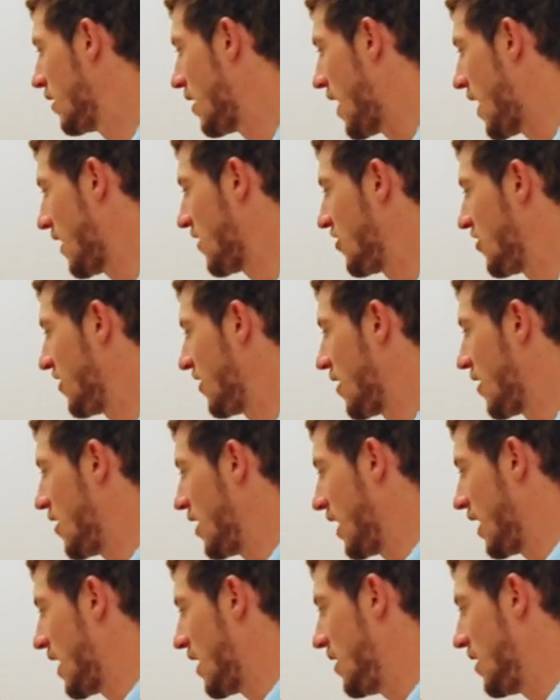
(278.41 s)
action
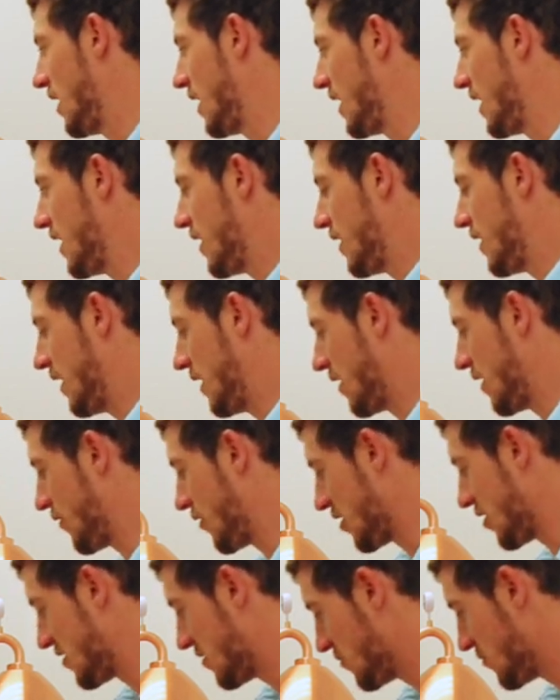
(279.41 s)
going out here, and I've got